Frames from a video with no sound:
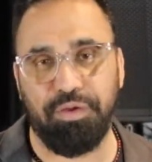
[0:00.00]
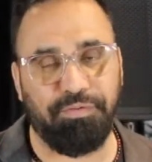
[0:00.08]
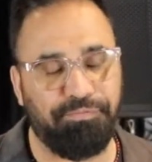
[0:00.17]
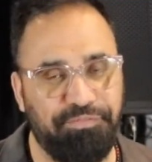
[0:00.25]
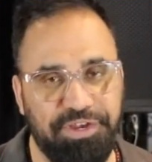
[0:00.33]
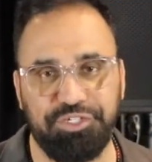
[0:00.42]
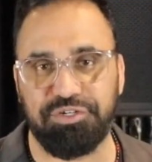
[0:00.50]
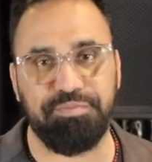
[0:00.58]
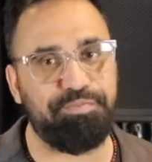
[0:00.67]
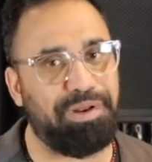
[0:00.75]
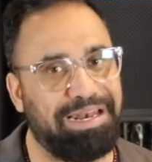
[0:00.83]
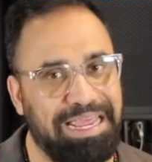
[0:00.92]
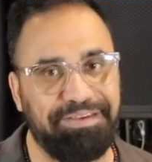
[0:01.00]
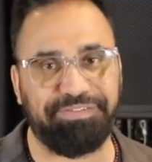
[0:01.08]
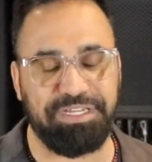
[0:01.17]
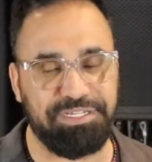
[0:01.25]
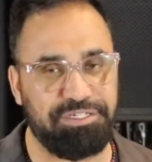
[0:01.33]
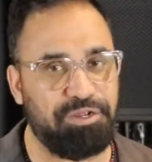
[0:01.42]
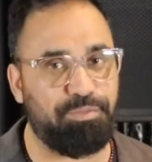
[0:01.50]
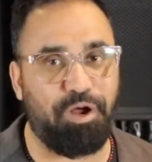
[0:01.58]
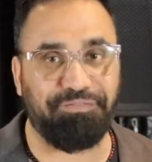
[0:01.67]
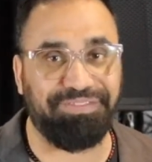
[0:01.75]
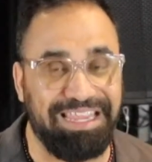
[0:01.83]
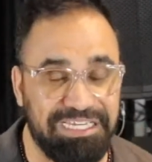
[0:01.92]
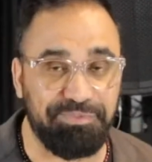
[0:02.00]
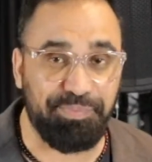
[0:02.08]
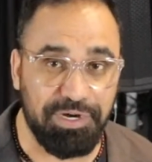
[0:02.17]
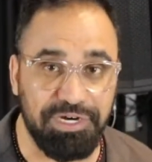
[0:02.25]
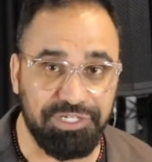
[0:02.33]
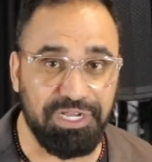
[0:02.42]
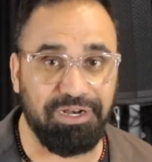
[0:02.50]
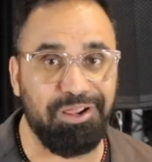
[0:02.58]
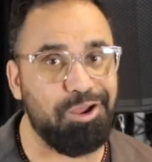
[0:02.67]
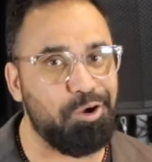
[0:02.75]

vision, belief system of this person